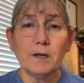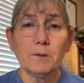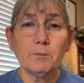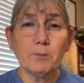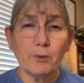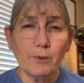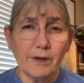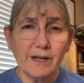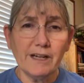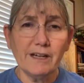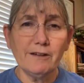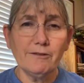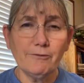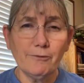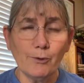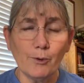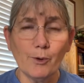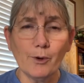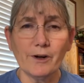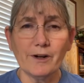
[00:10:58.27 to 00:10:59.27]
Pray
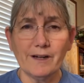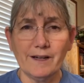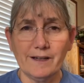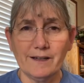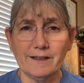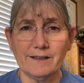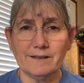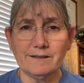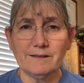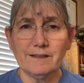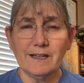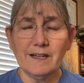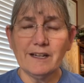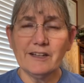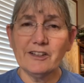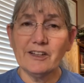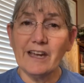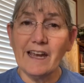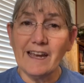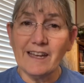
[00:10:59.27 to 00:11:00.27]
for it
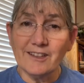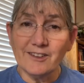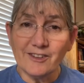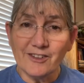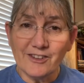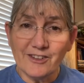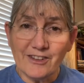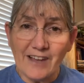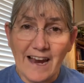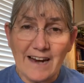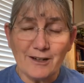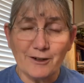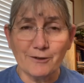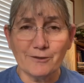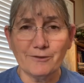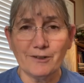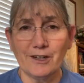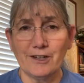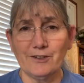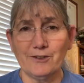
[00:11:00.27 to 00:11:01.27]
and
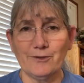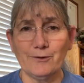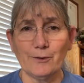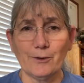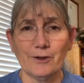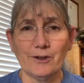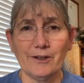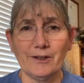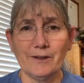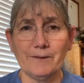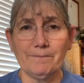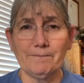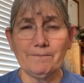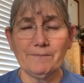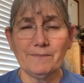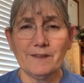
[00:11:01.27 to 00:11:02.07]
sacrifice for it.